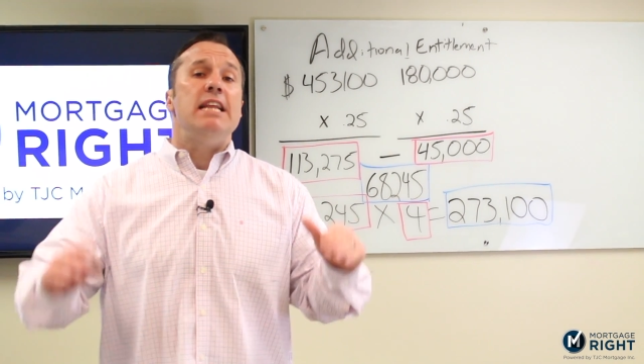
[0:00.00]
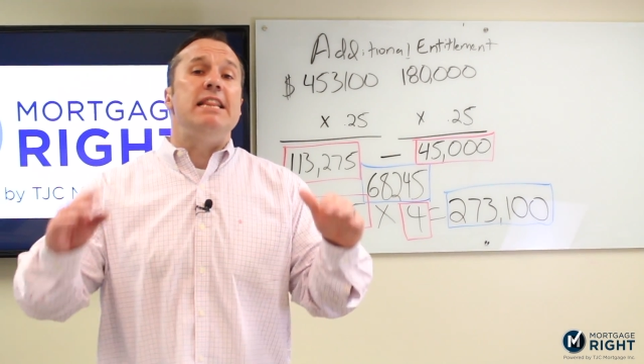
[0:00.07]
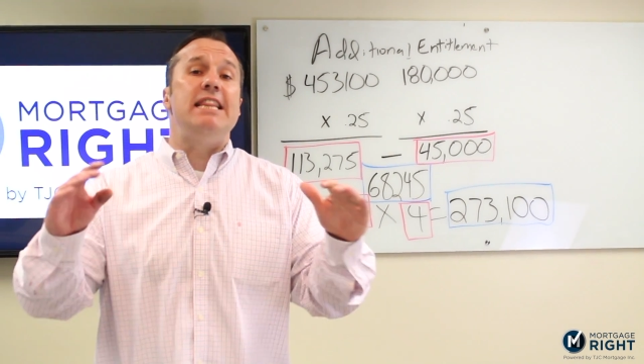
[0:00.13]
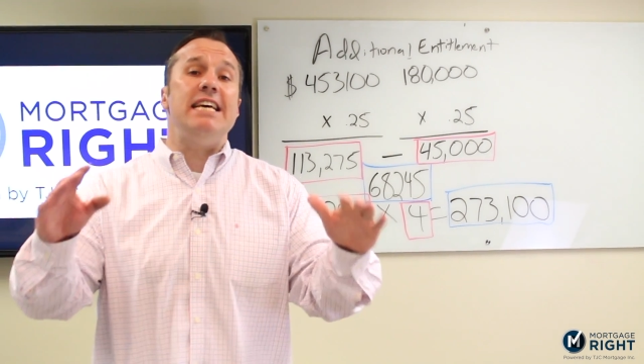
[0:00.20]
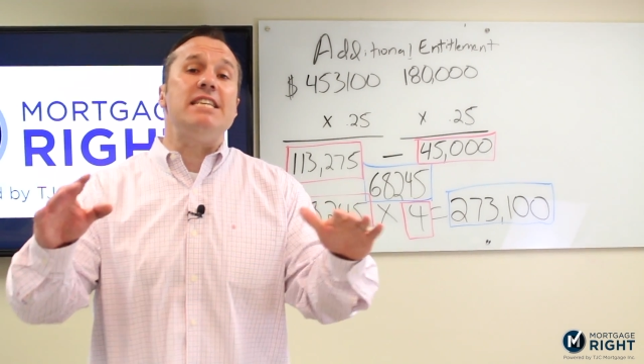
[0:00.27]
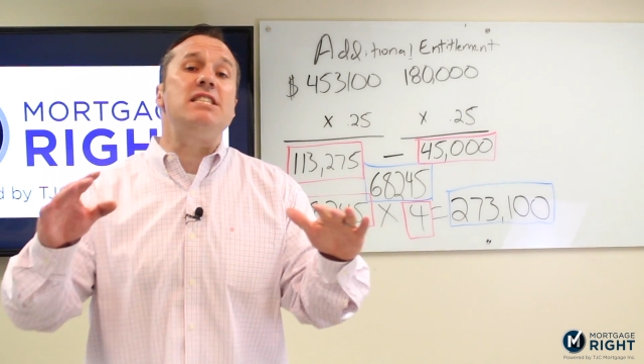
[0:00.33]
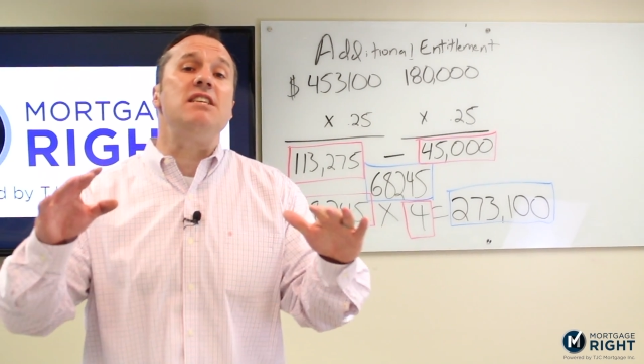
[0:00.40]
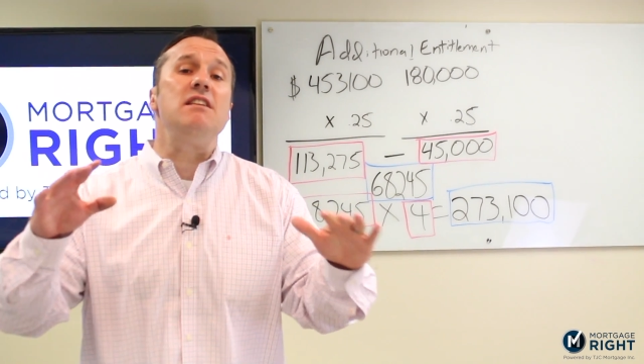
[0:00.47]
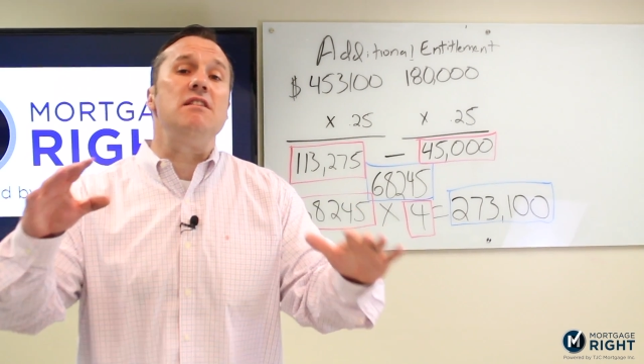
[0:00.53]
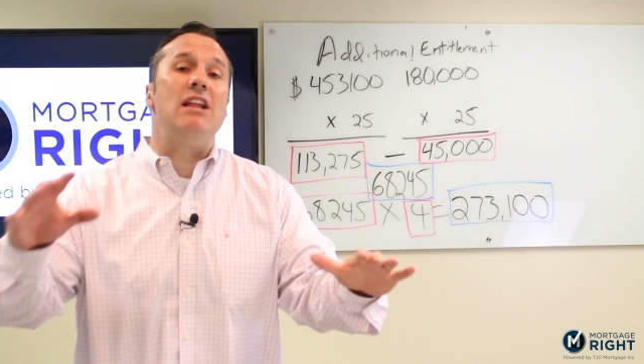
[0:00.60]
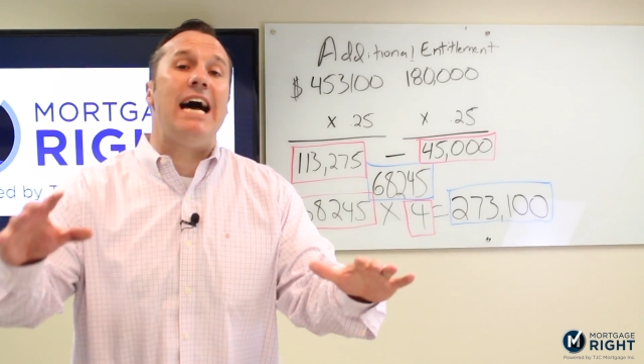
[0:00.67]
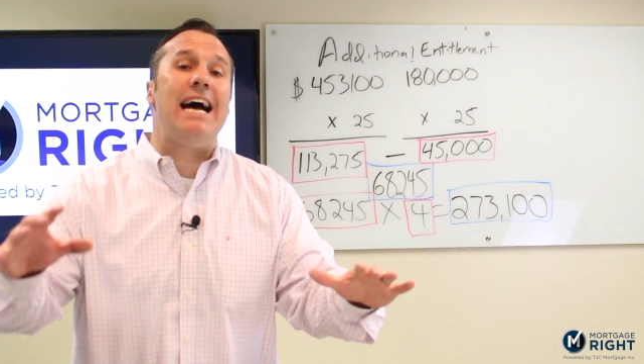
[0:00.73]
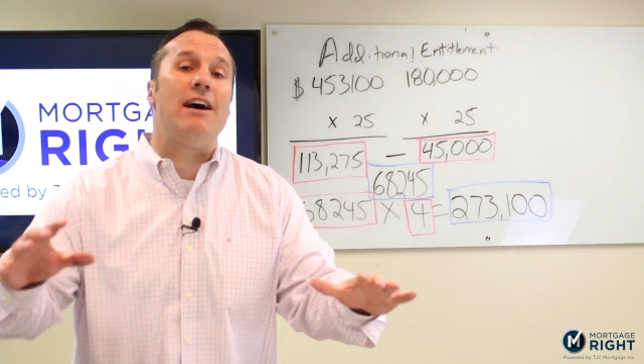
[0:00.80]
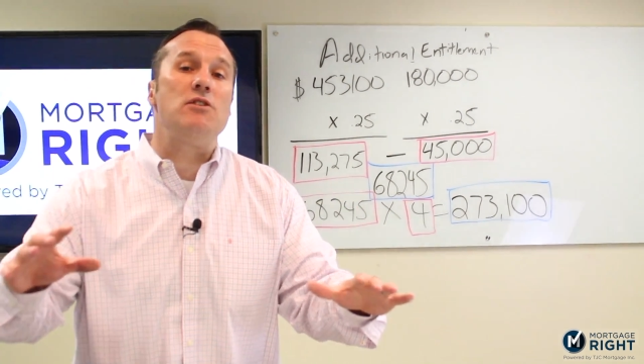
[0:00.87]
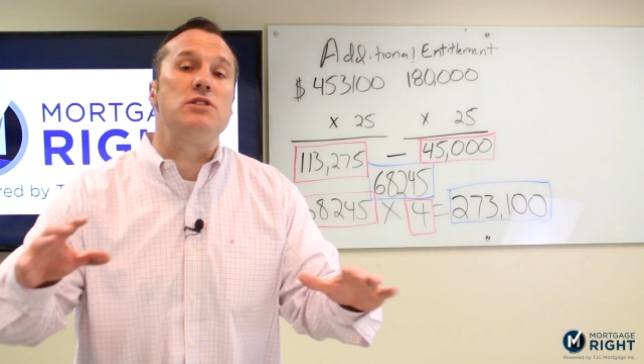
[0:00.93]
This
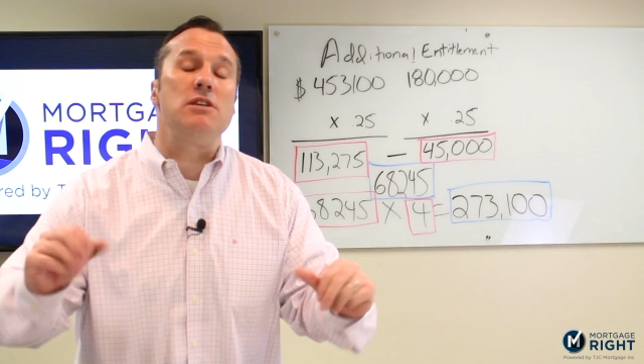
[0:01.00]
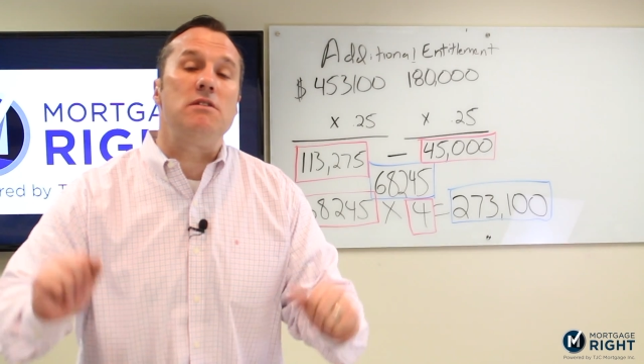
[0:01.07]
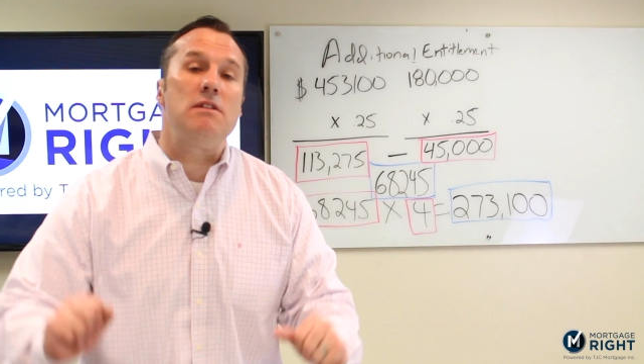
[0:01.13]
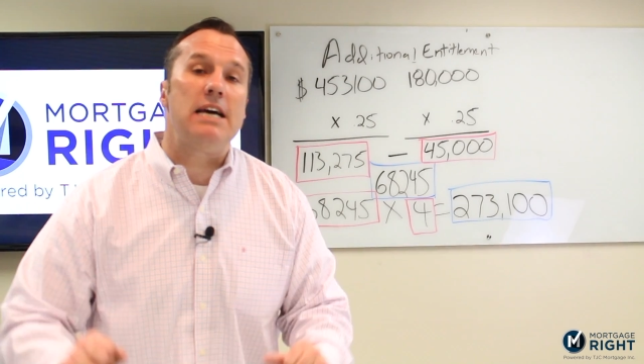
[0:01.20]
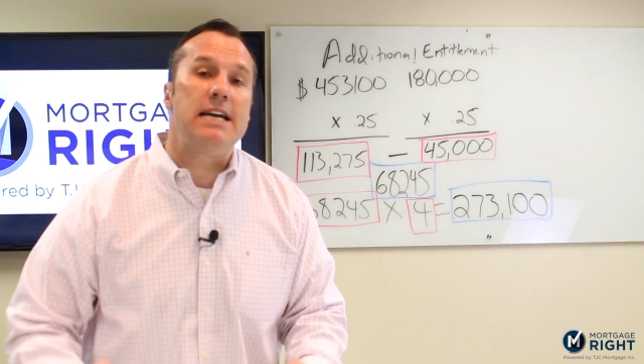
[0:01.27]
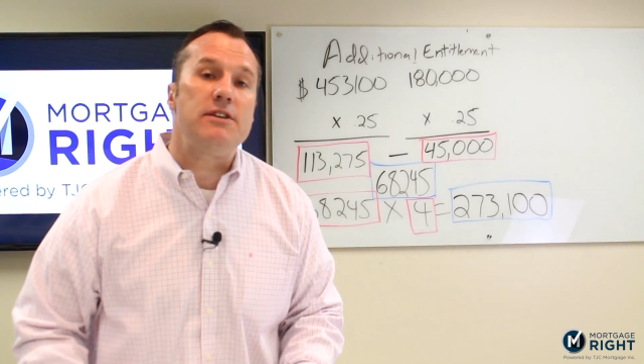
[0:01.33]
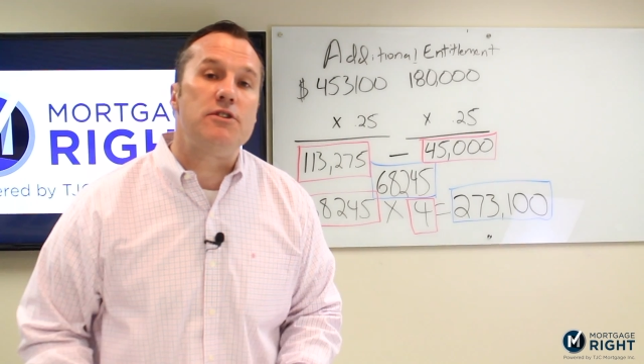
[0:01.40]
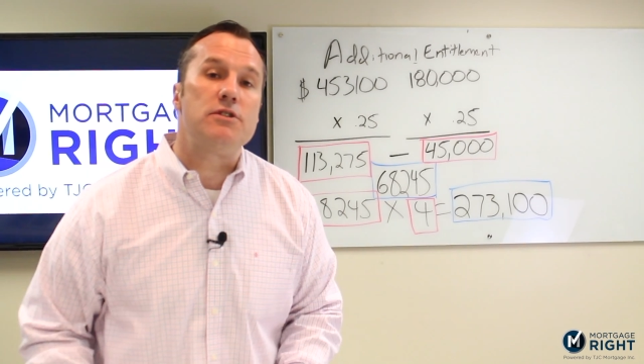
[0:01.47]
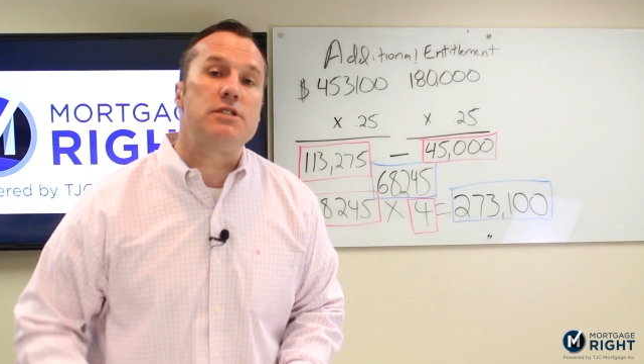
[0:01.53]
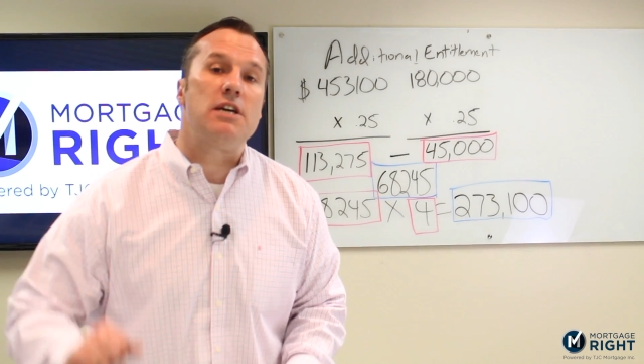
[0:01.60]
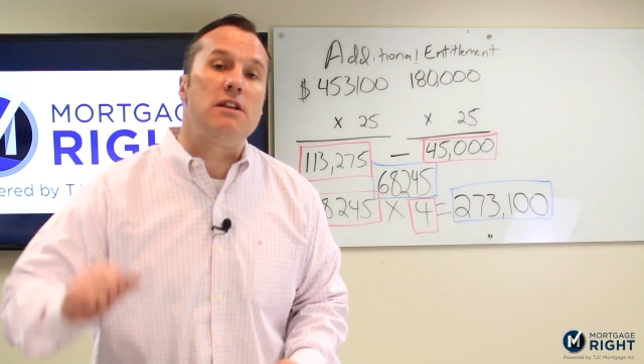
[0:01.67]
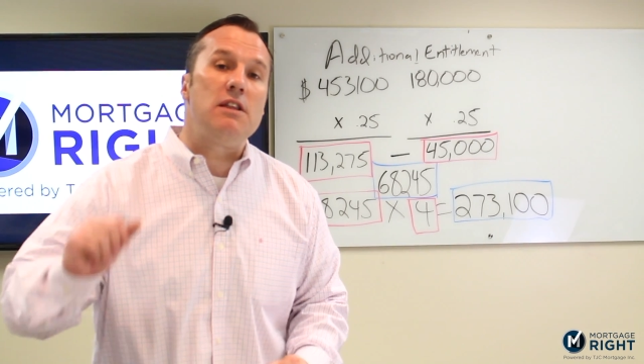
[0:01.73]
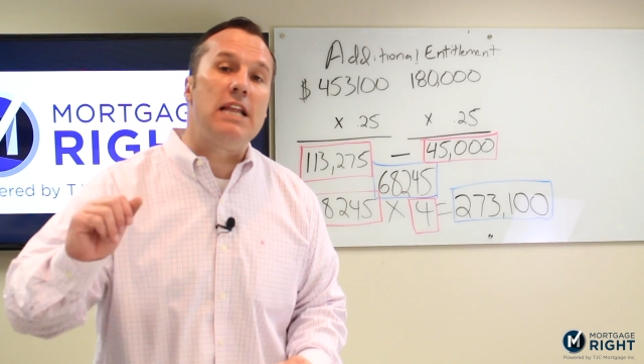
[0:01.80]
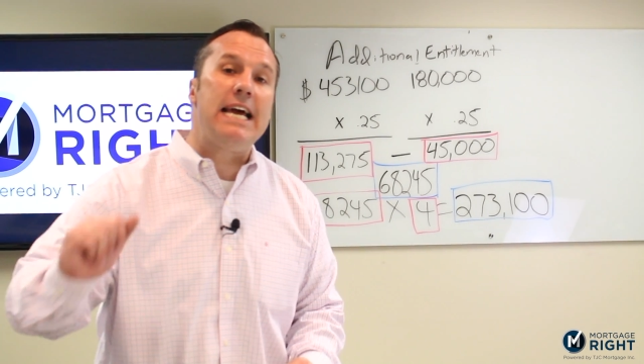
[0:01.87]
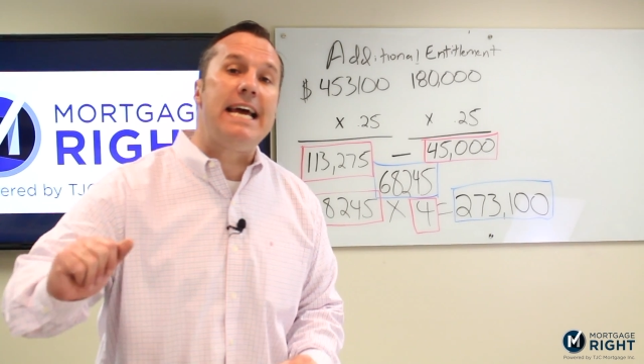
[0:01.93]
allows a lender to
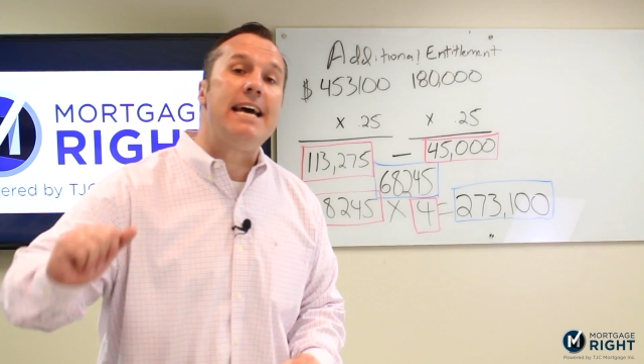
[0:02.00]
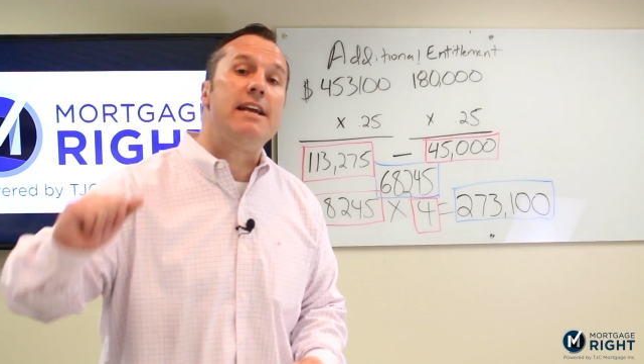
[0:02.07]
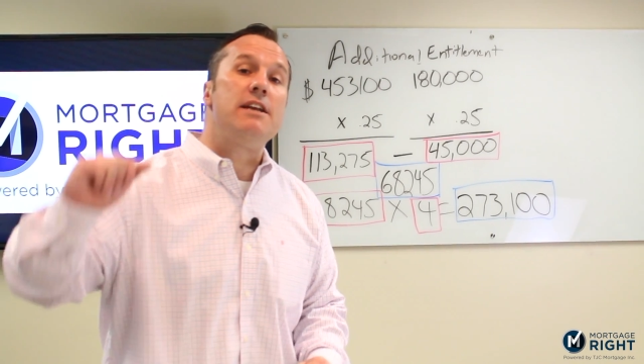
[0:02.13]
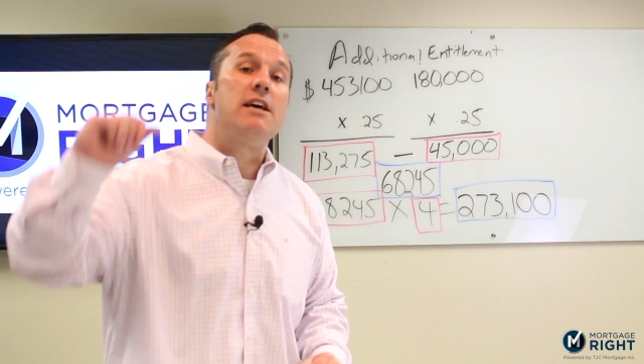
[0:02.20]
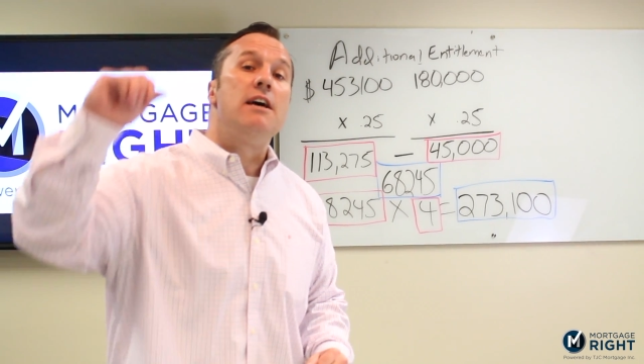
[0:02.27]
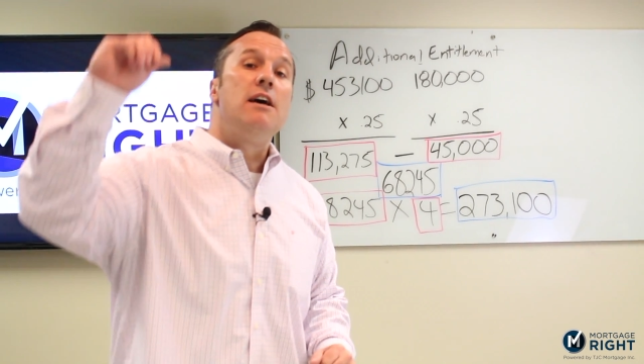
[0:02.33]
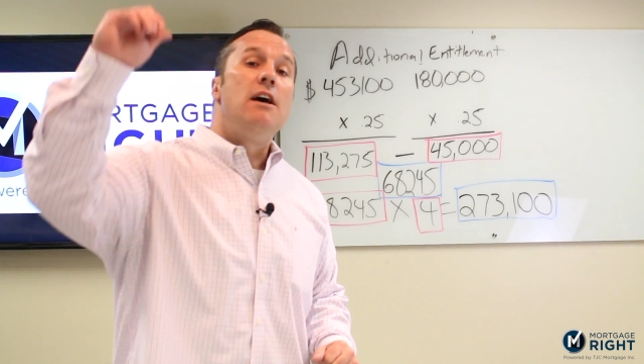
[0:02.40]
lend